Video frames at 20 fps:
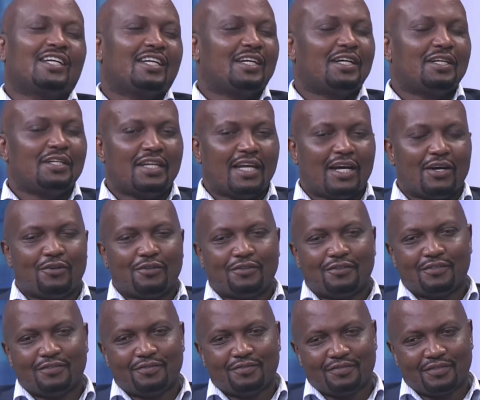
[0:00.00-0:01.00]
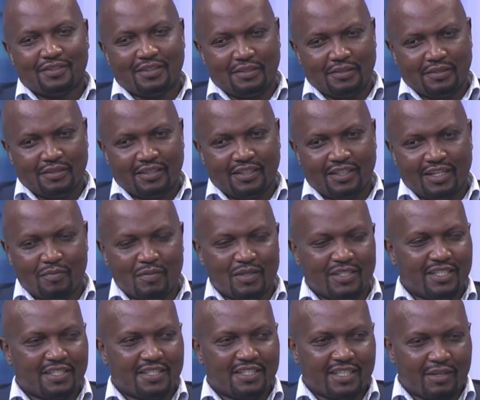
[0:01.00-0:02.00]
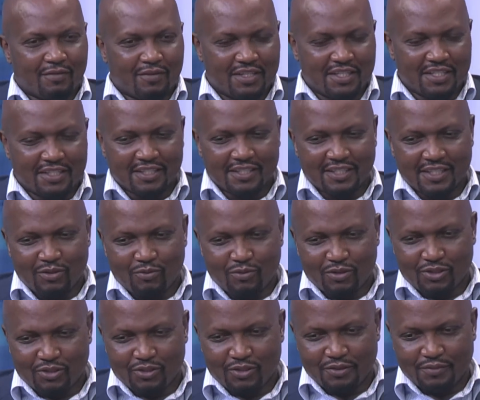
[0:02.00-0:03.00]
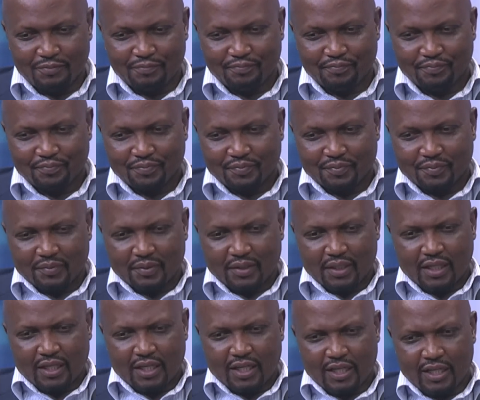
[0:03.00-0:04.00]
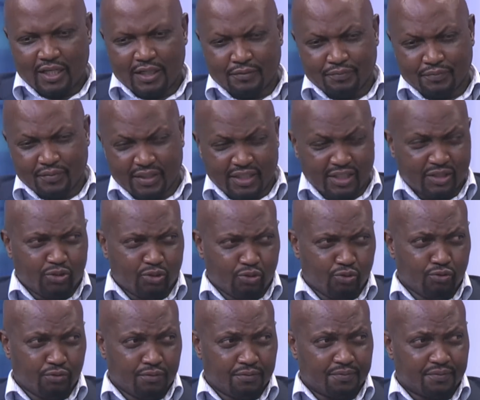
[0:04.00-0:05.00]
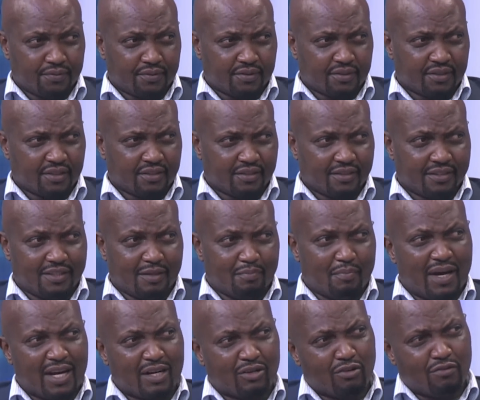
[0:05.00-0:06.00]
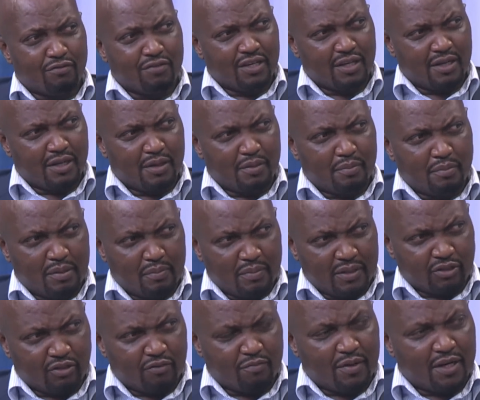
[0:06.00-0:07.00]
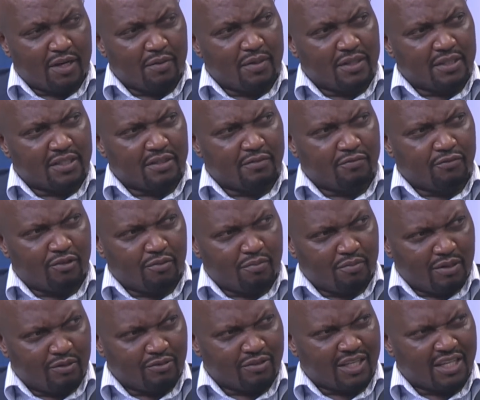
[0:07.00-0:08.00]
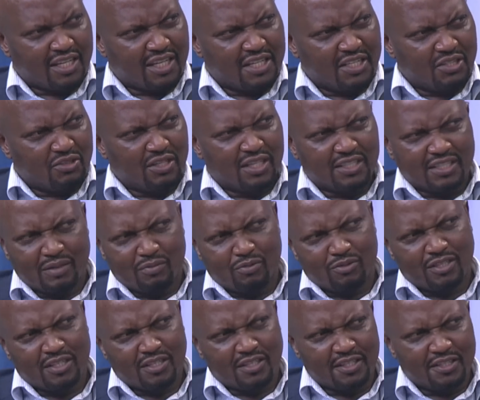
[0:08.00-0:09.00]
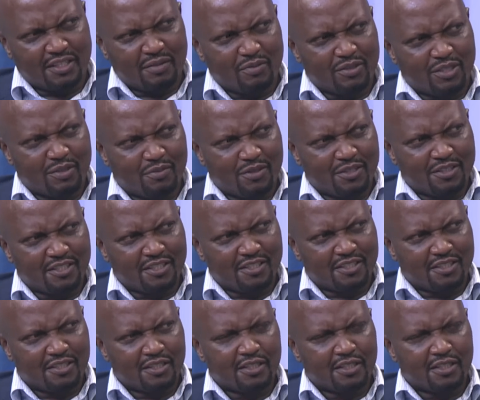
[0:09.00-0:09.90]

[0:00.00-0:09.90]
Now, let me say this is a very interesting question. It is true. The bulk of the members of parliament from Mount Kenya region are supporting the deputy president.